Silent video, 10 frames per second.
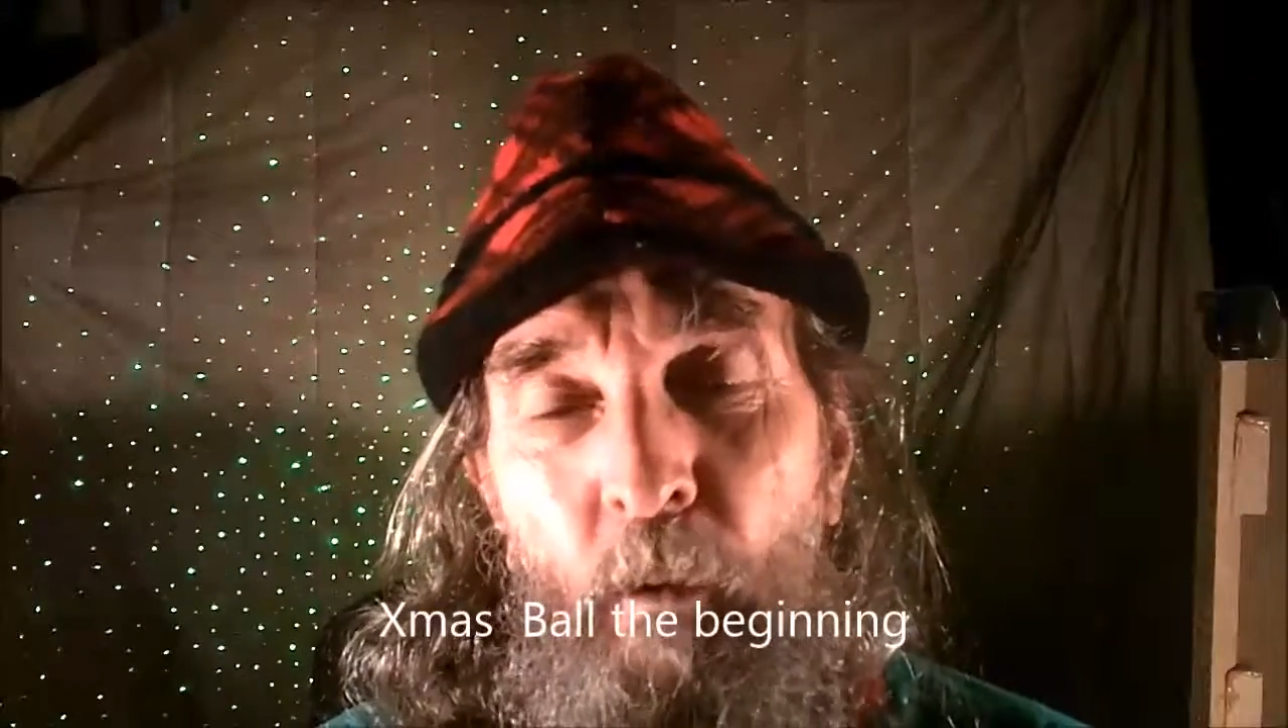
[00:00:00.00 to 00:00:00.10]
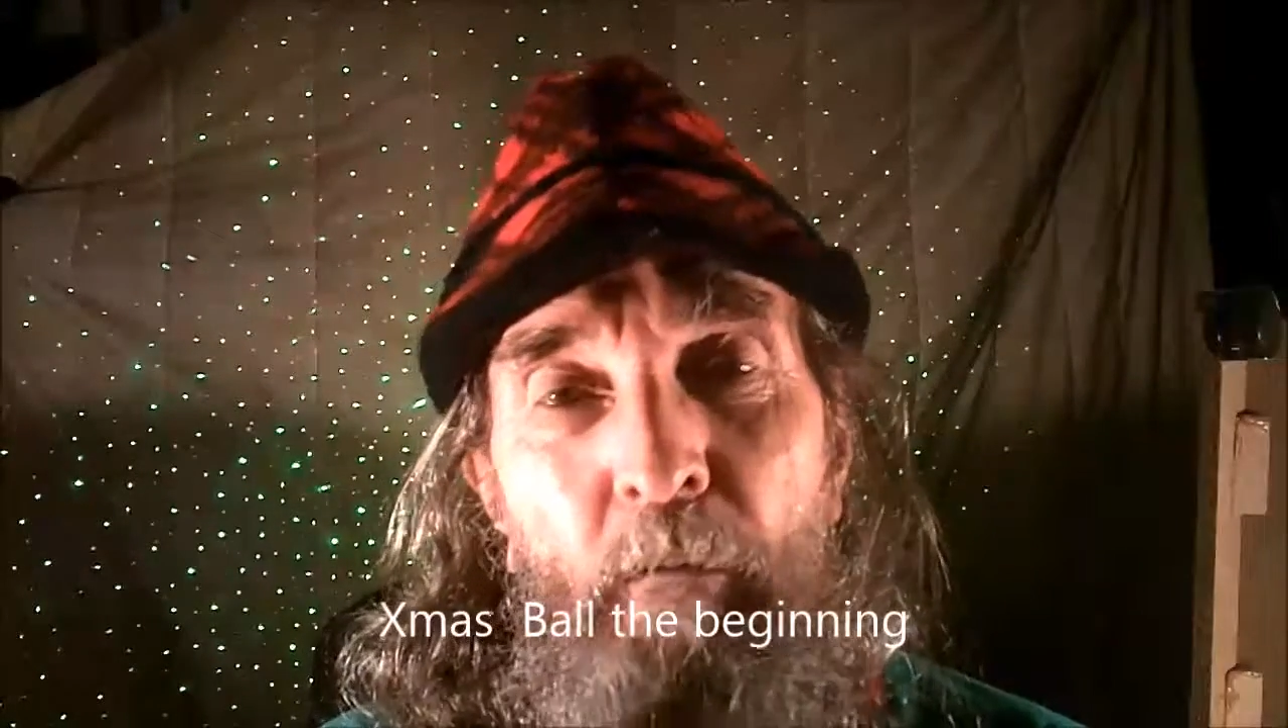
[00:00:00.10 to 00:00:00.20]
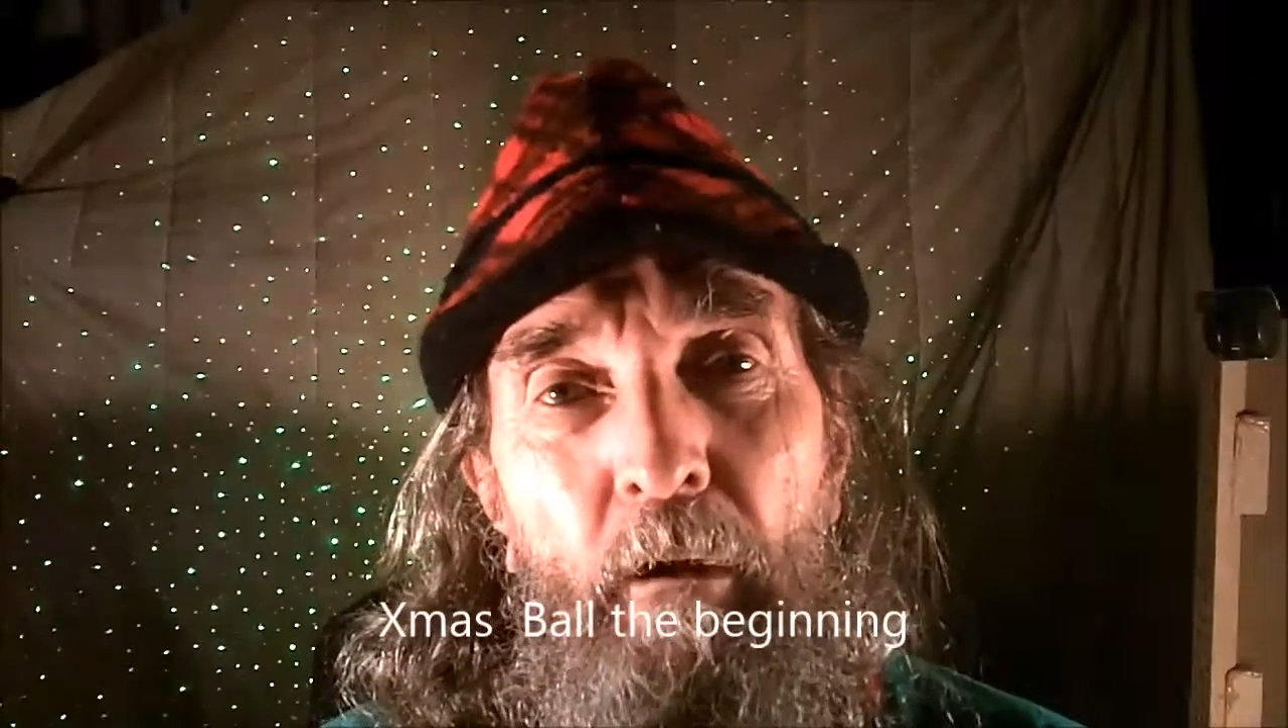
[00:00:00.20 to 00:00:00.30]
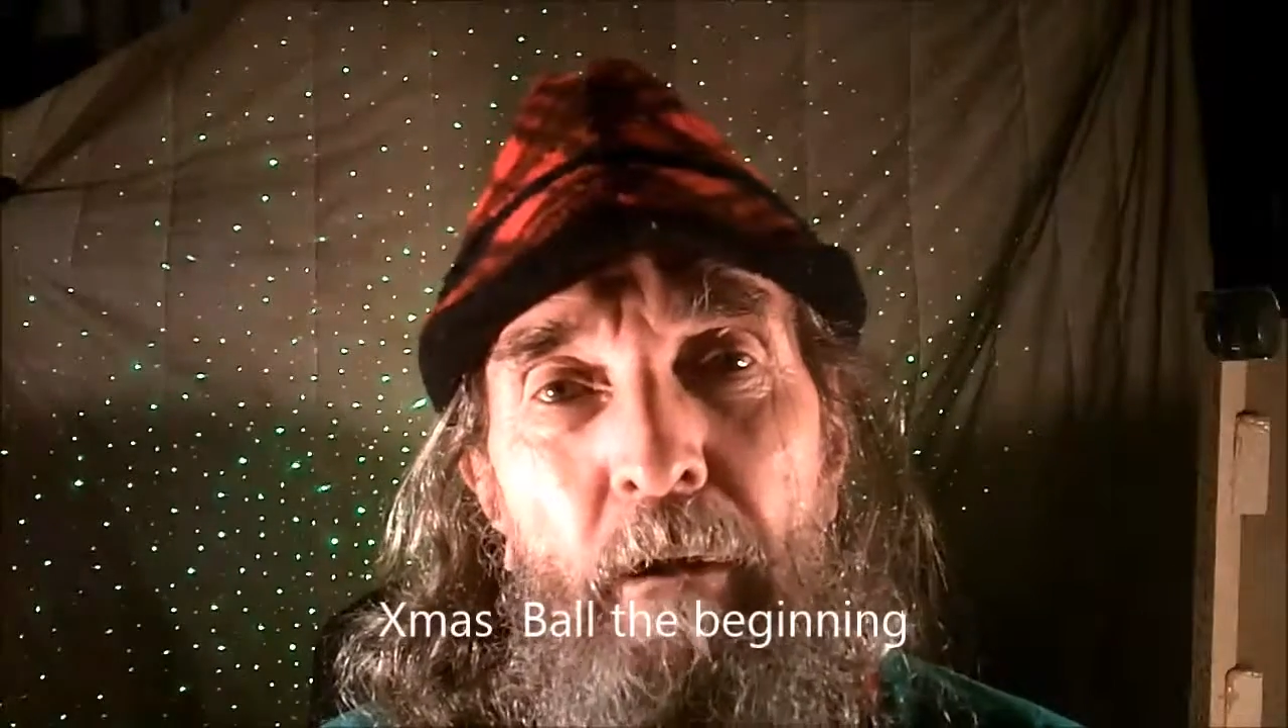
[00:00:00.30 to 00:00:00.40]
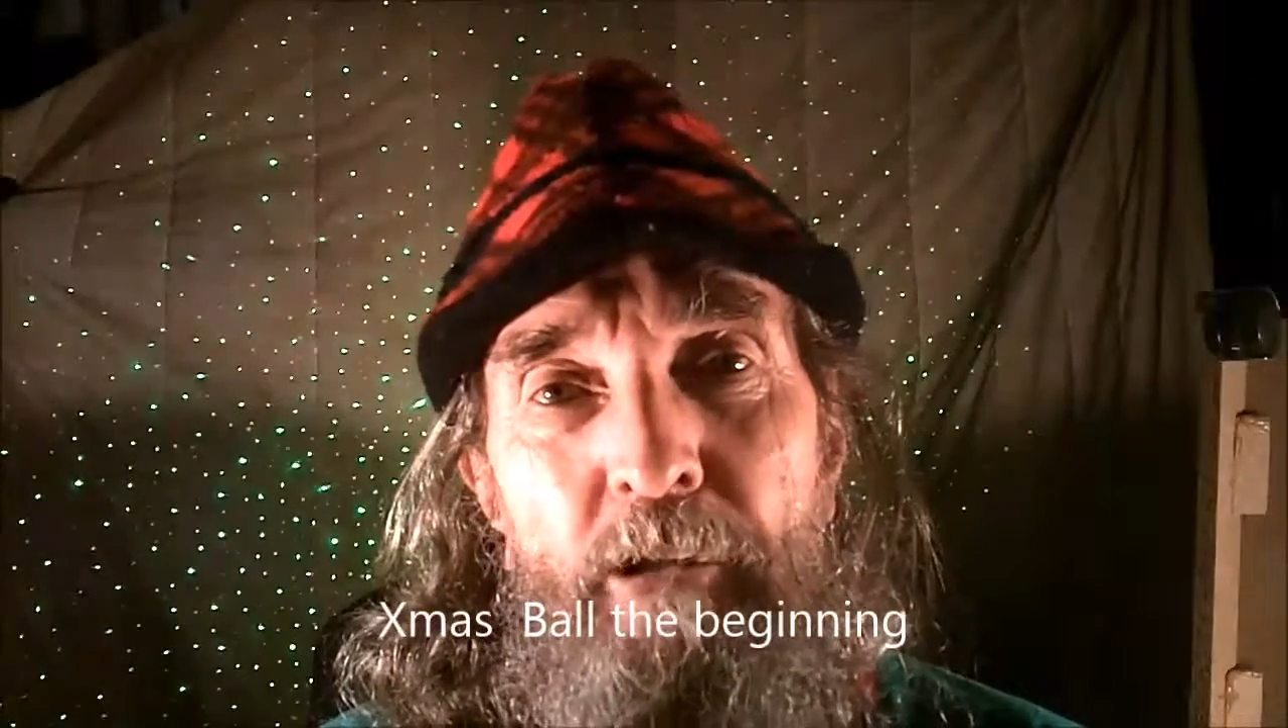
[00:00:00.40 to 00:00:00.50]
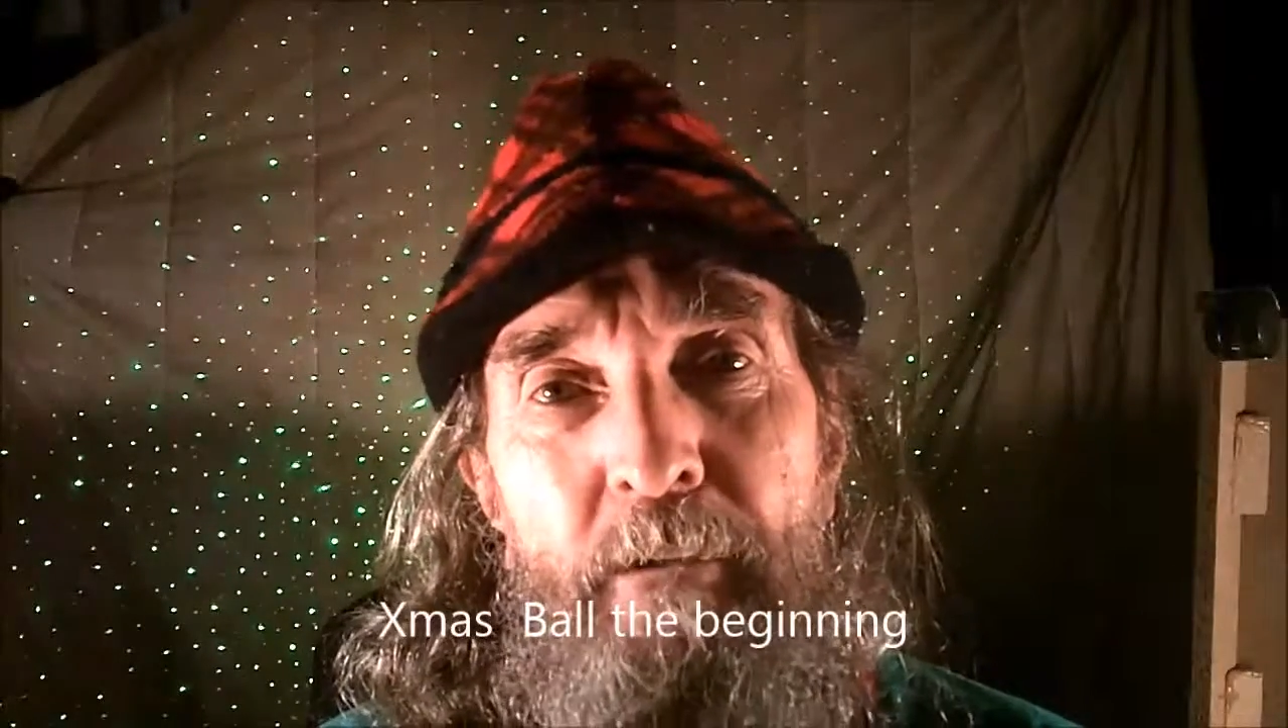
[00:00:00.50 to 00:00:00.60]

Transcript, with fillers: we were